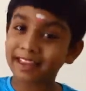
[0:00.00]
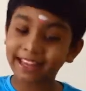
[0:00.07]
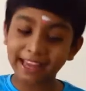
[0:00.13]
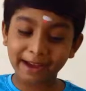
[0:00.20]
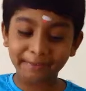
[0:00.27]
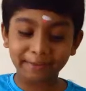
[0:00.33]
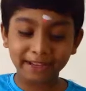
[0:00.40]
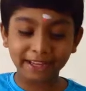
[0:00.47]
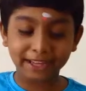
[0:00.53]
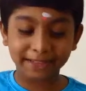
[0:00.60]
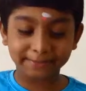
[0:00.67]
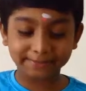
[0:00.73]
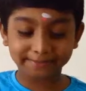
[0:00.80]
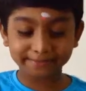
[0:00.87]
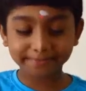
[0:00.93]

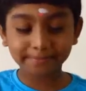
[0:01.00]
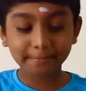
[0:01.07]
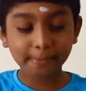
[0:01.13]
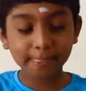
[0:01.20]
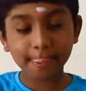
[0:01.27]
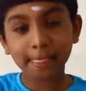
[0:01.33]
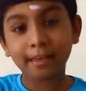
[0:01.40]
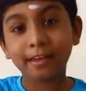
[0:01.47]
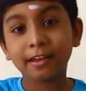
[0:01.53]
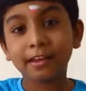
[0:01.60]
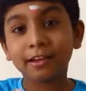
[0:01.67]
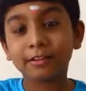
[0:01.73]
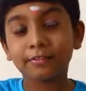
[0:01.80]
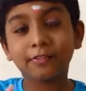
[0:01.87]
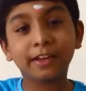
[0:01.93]
Yummy!
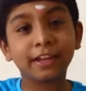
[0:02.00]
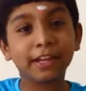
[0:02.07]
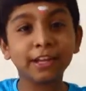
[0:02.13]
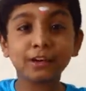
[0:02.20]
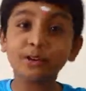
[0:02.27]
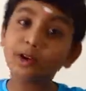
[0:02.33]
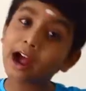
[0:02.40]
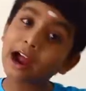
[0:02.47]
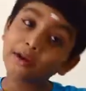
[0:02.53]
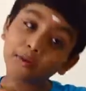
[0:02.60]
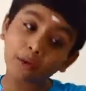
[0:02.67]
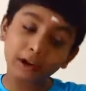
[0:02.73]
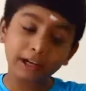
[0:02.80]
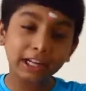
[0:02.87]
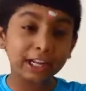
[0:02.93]
We need to add
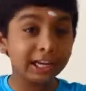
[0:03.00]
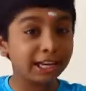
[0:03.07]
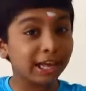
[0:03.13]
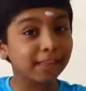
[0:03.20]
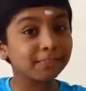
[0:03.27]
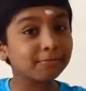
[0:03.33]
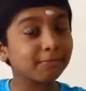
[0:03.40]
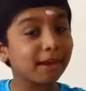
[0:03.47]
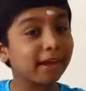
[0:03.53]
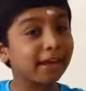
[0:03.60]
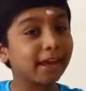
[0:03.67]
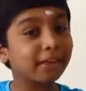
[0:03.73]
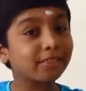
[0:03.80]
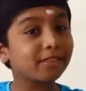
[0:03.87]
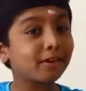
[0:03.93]
only less
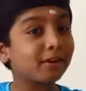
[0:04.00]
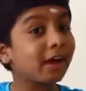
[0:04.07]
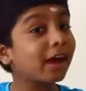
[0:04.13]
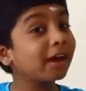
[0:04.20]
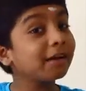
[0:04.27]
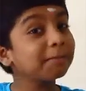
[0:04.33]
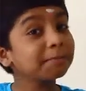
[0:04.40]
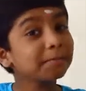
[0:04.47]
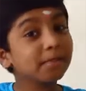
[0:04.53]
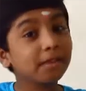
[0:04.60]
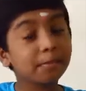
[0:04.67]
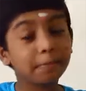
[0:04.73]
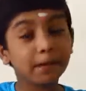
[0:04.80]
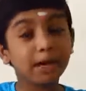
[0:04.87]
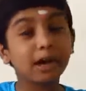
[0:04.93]
baking soda,
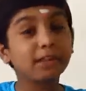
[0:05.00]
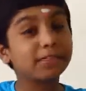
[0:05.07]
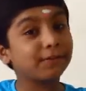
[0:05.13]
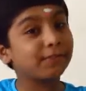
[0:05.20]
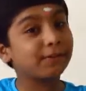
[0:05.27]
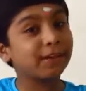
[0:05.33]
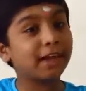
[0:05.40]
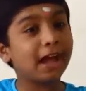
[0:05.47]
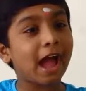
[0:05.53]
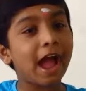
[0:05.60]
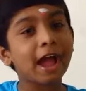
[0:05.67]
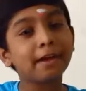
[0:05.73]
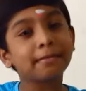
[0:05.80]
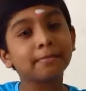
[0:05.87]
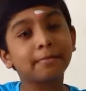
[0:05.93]
because if we
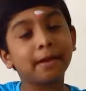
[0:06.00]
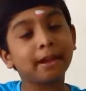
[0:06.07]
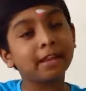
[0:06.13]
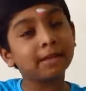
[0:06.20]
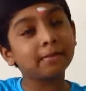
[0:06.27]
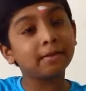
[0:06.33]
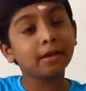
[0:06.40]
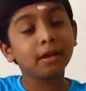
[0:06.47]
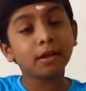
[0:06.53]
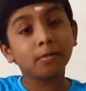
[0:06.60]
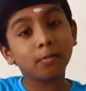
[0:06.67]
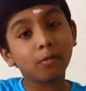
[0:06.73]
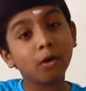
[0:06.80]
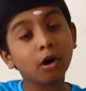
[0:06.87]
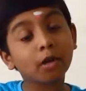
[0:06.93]
add many
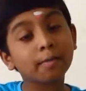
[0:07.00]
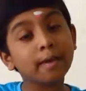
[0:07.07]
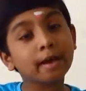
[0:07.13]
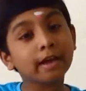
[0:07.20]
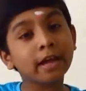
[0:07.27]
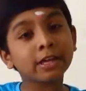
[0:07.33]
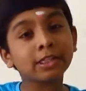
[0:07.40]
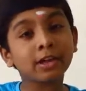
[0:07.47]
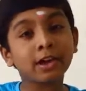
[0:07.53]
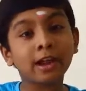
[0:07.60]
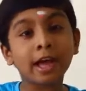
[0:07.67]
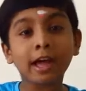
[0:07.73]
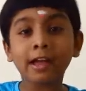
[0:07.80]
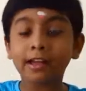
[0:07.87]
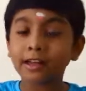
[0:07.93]
more baking
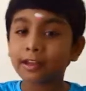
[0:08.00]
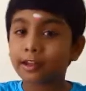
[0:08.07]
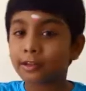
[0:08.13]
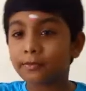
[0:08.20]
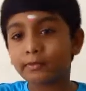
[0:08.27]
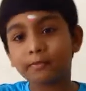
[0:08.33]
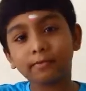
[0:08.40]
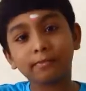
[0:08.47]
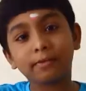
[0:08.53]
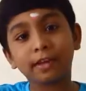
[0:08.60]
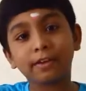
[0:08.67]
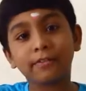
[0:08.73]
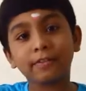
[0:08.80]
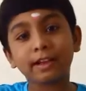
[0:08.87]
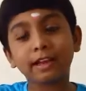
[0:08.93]
soda,
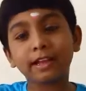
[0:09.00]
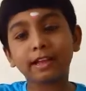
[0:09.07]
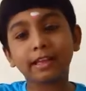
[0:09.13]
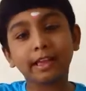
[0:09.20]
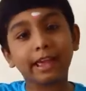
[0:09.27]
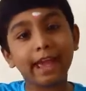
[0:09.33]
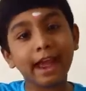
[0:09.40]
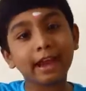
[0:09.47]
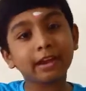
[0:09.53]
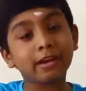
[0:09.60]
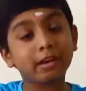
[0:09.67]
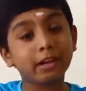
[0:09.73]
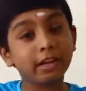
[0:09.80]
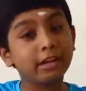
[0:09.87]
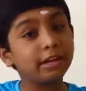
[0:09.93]
we will get,
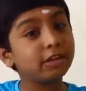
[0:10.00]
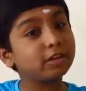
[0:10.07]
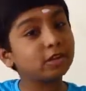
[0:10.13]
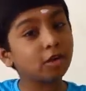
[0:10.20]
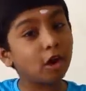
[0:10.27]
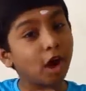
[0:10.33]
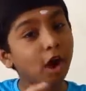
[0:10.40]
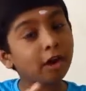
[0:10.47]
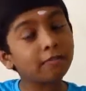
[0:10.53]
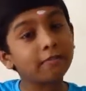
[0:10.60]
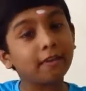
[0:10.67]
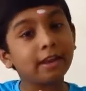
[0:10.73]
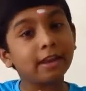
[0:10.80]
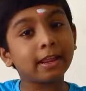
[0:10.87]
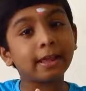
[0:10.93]
it is not
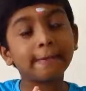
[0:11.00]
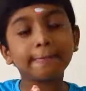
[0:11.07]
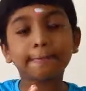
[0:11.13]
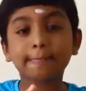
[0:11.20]
very